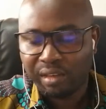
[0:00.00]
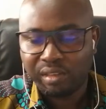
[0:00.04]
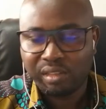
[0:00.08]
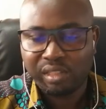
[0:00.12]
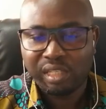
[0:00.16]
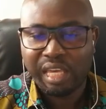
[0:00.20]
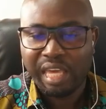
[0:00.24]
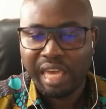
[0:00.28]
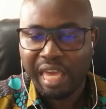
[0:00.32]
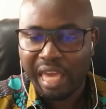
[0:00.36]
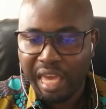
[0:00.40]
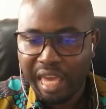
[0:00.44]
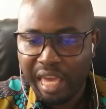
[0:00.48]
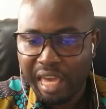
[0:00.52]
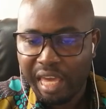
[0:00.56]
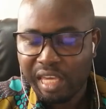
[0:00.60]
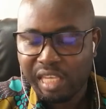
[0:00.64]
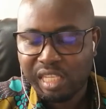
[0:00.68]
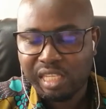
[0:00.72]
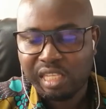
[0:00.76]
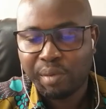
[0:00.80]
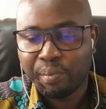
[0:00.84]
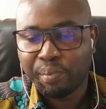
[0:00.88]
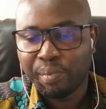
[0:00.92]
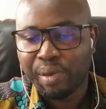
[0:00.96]
Say A
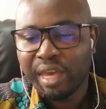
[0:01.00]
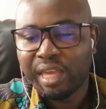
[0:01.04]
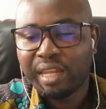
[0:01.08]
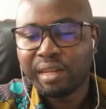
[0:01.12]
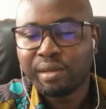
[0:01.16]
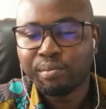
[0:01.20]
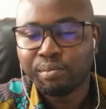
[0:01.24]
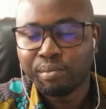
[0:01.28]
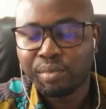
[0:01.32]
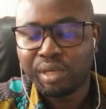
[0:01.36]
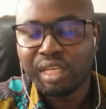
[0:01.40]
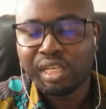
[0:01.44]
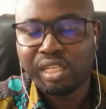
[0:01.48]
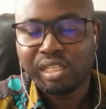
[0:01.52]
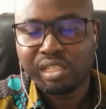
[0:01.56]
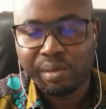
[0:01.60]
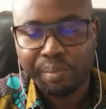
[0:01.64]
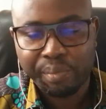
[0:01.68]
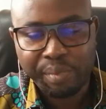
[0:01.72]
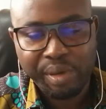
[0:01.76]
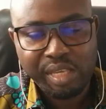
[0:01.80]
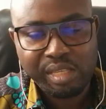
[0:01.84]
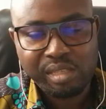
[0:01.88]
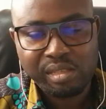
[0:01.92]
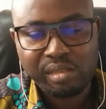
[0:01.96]
is a pen, B is a
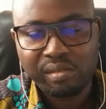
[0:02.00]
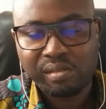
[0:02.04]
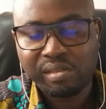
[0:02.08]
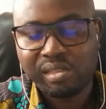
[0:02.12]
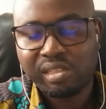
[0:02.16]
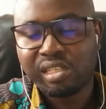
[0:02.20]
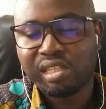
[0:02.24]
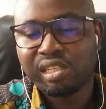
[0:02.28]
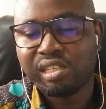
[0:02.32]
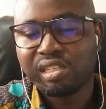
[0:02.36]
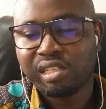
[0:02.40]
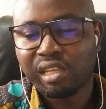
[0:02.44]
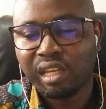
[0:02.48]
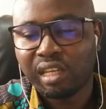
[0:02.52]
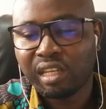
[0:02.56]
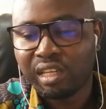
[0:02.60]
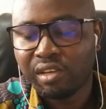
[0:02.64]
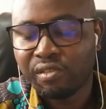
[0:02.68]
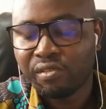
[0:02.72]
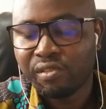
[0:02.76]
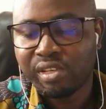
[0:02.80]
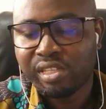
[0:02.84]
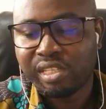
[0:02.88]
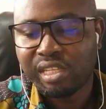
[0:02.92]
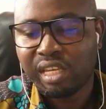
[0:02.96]
pencil, C is an
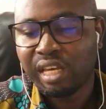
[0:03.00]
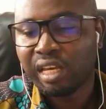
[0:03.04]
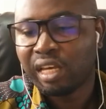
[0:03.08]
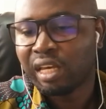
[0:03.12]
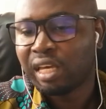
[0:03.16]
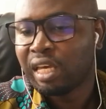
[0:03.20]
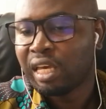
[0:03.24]
eraser,